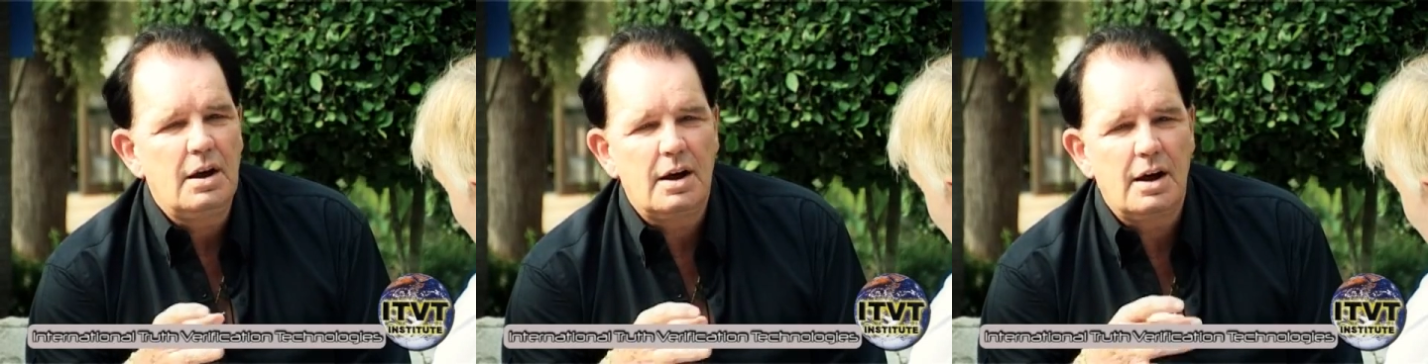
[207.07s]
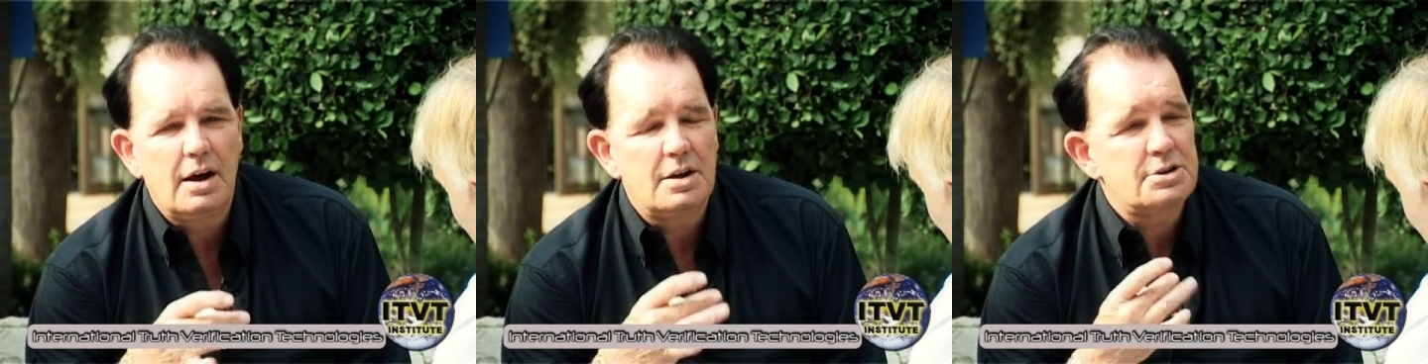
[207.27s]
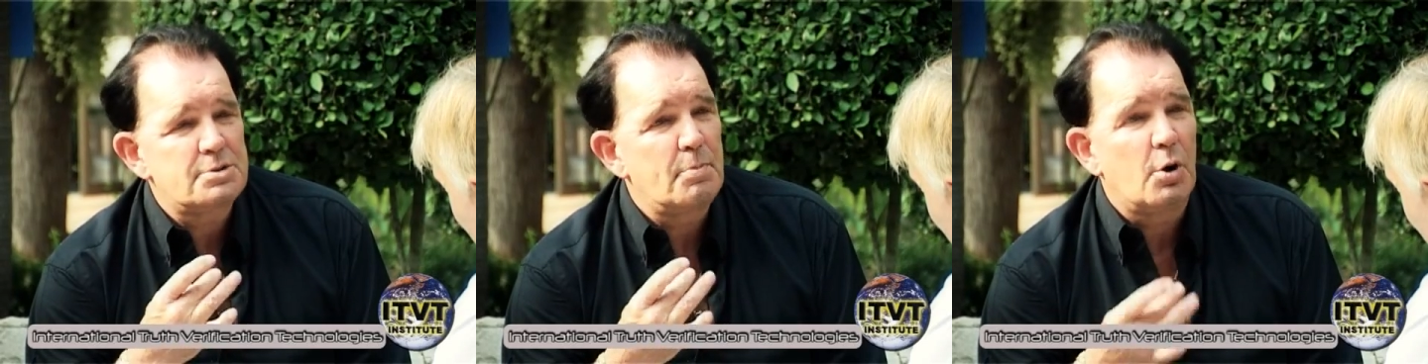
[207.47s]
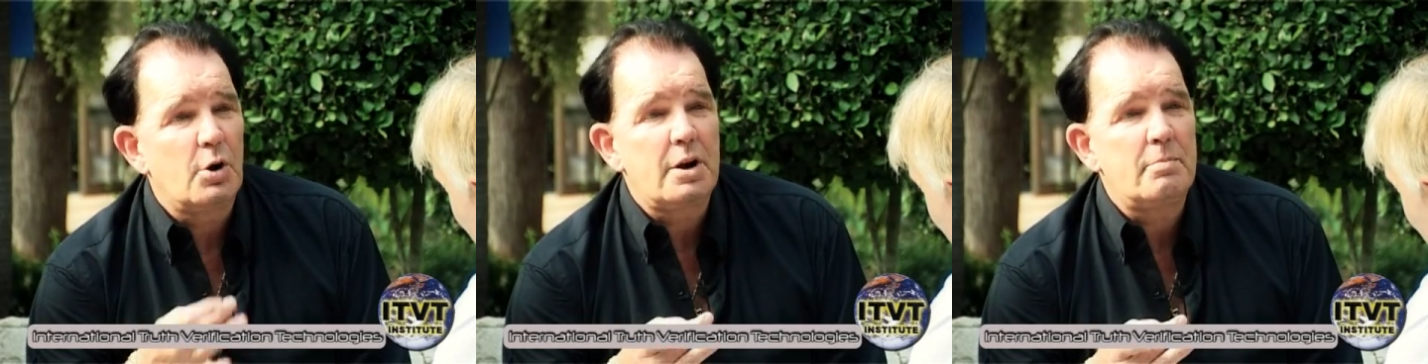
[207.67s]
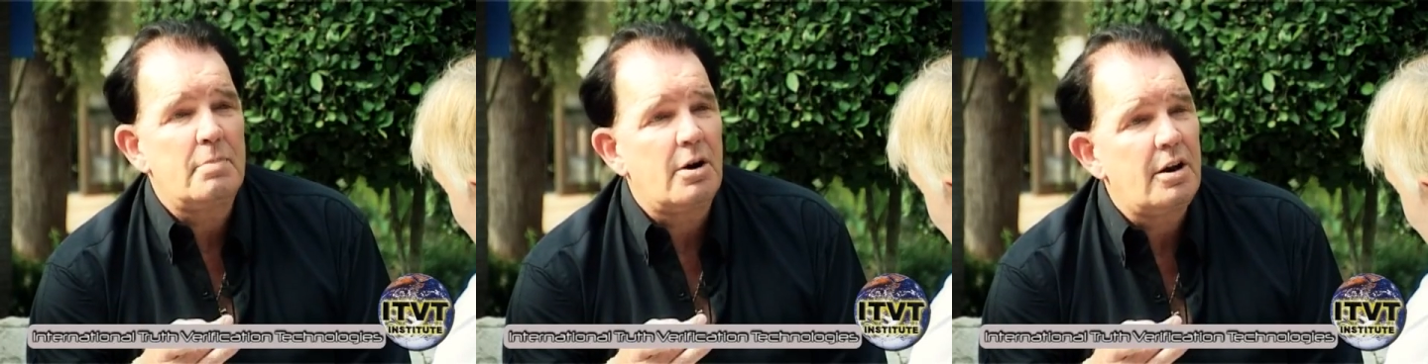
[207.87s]
uh,
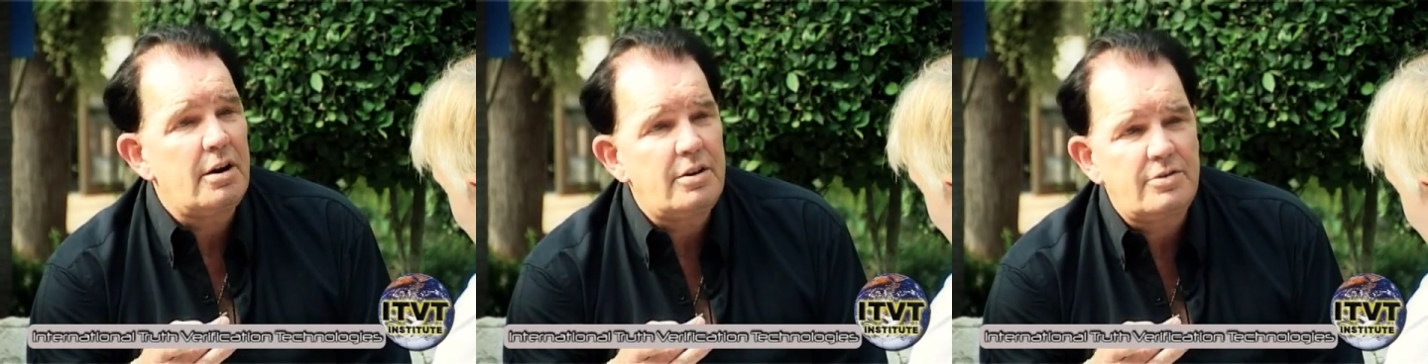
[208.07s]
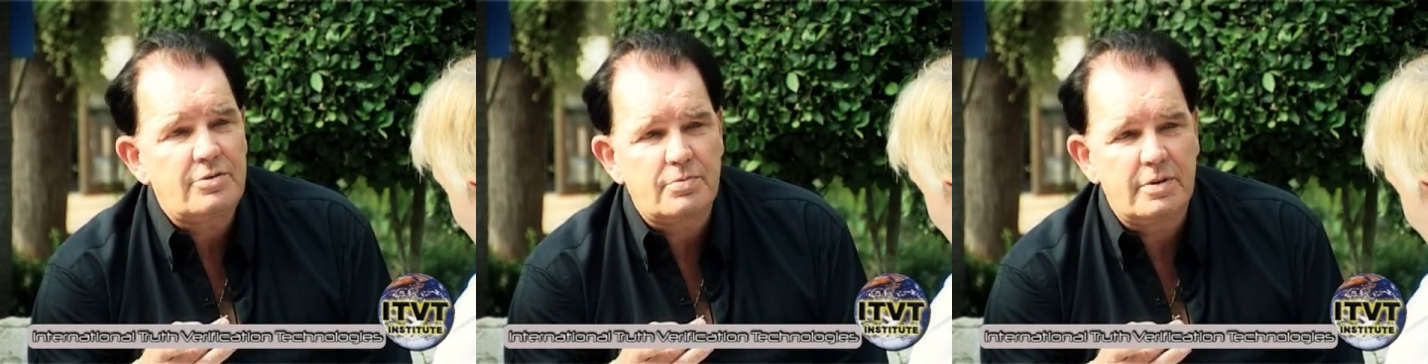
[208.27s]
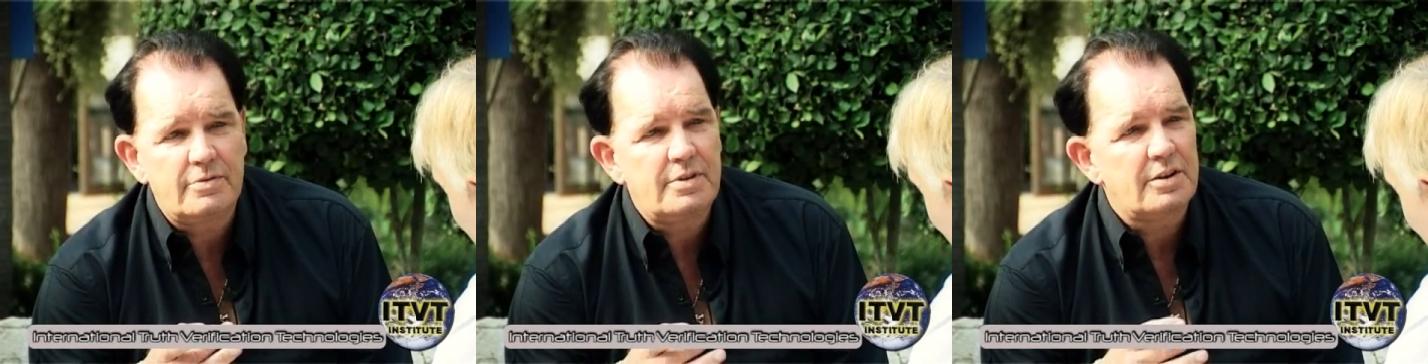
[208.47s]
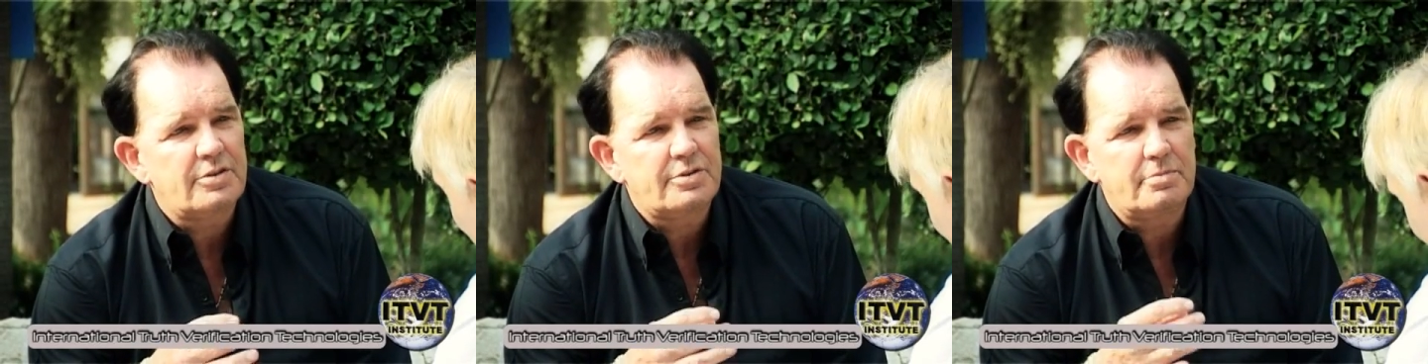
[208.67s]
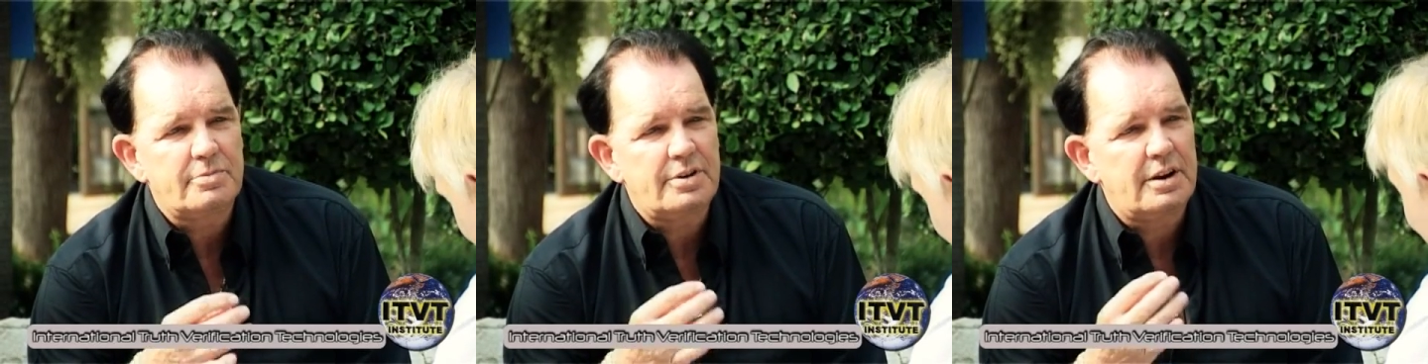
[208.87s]
sporting bodies, we've done
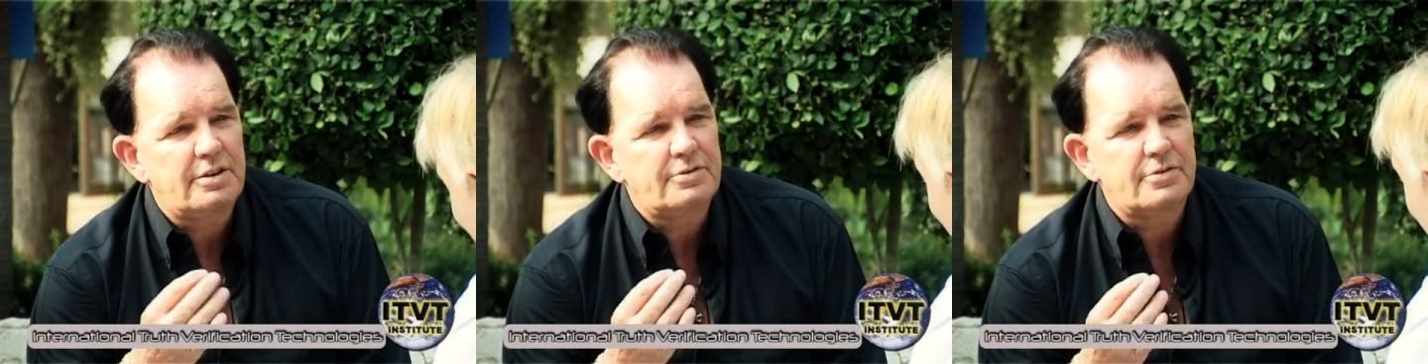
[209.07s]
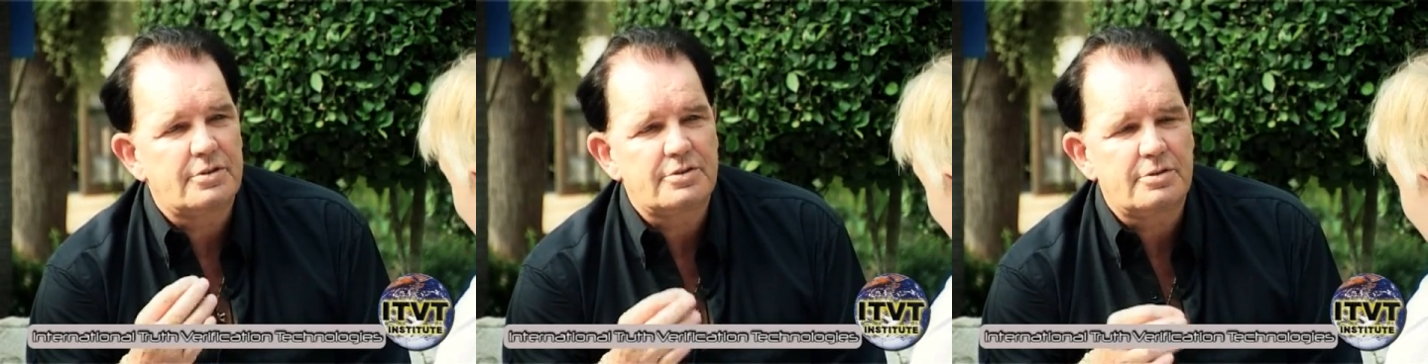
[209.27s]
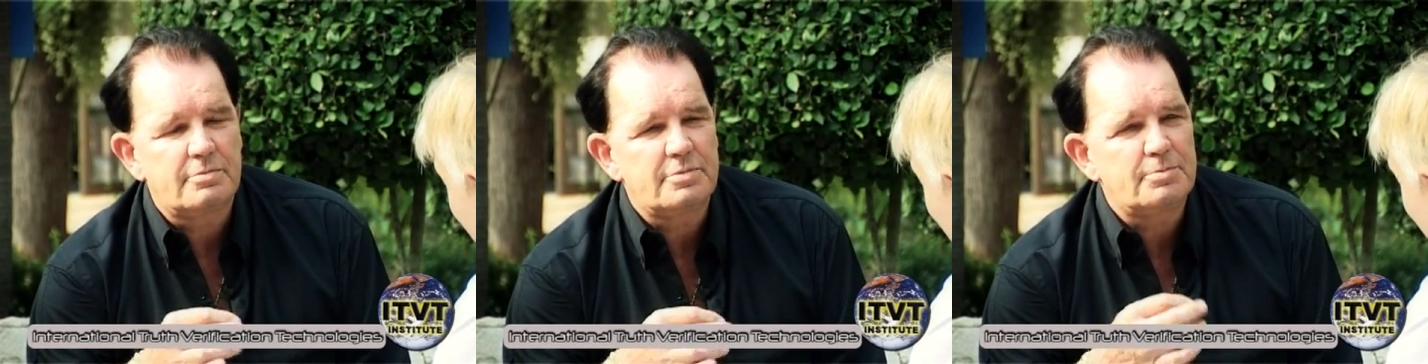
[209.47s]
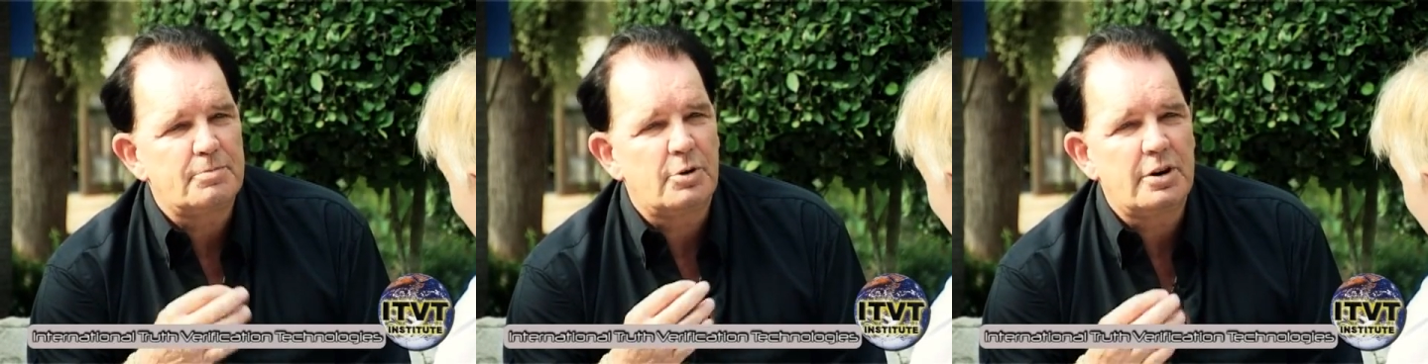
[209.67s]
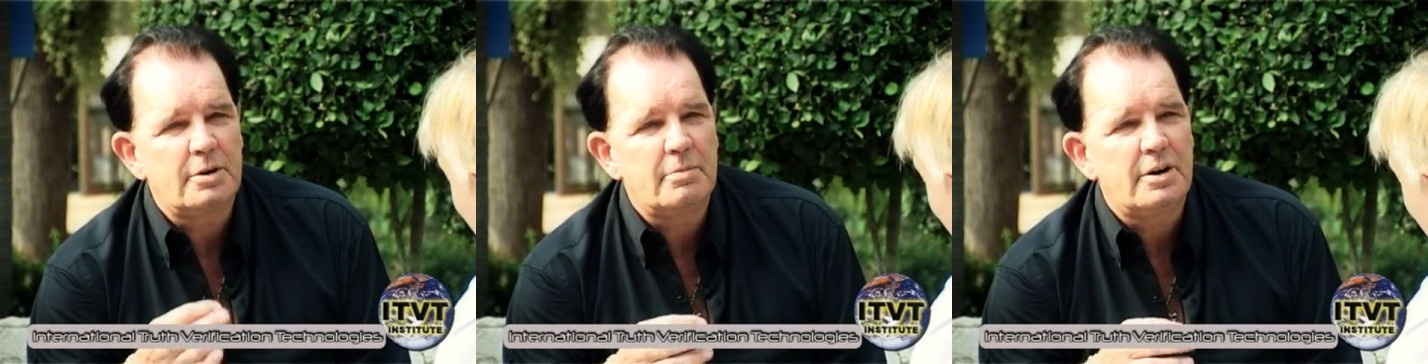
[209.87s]
some tests for some
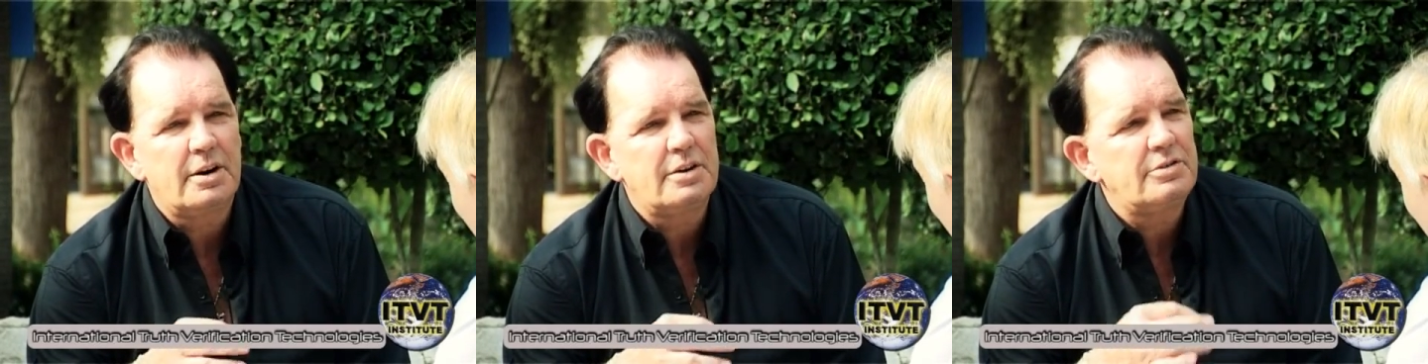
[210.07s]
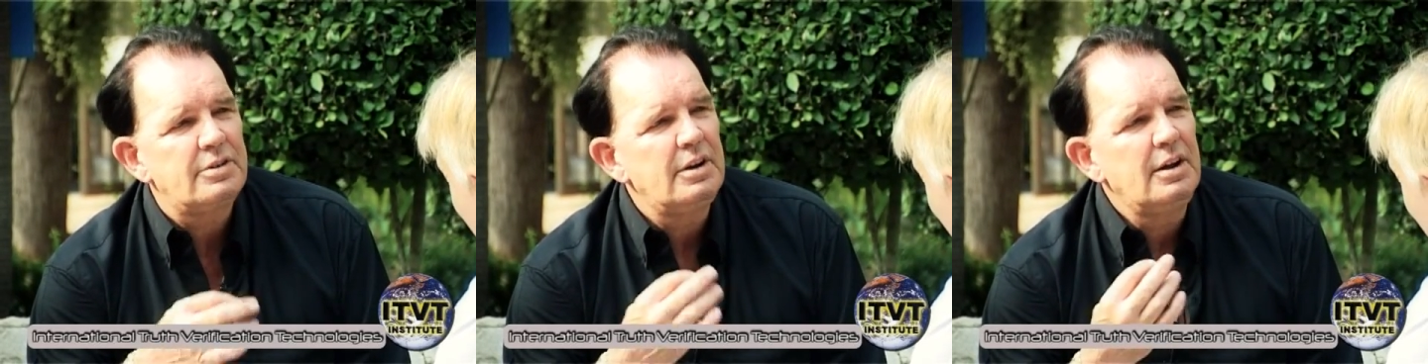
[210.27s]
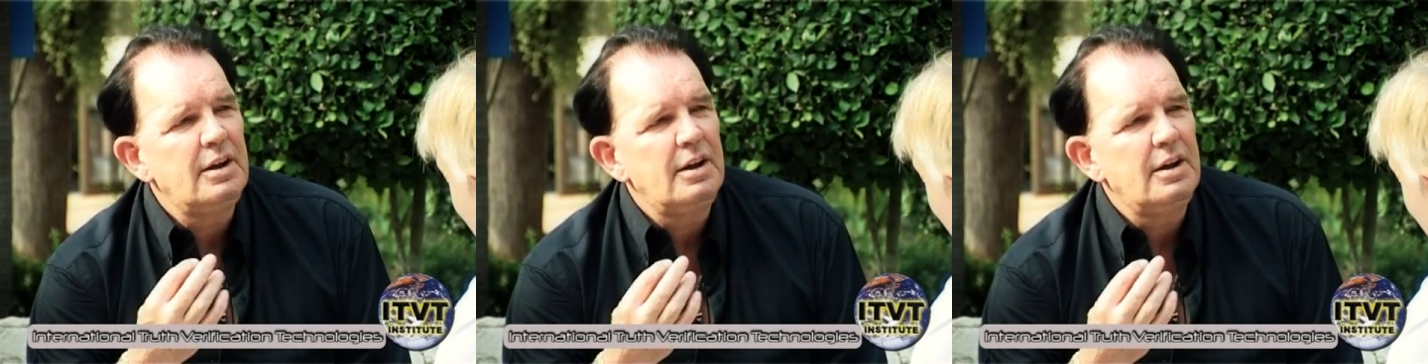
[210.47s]
sporting bodies,